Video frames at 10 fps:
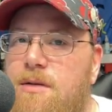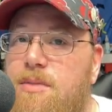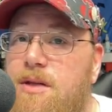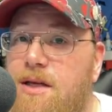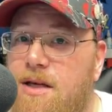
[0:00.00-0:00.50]

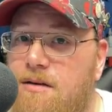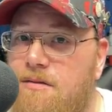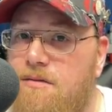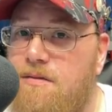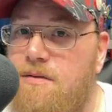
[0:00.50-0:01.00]
believe
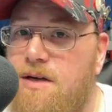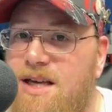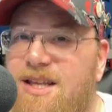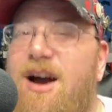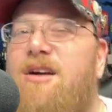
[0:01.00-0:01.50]
in
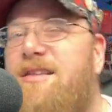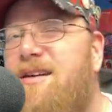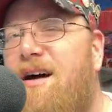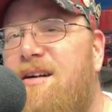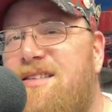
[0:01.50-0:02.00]
the art of the
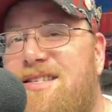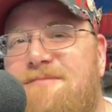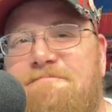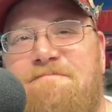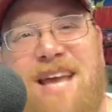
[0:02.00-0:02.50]
cards,
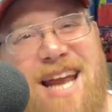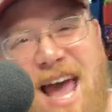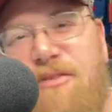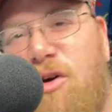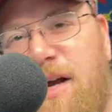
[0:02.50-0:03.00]
and
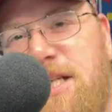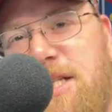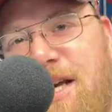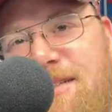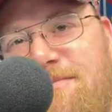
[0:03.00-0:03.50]
have a great
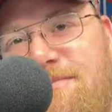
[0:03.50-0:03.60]
day.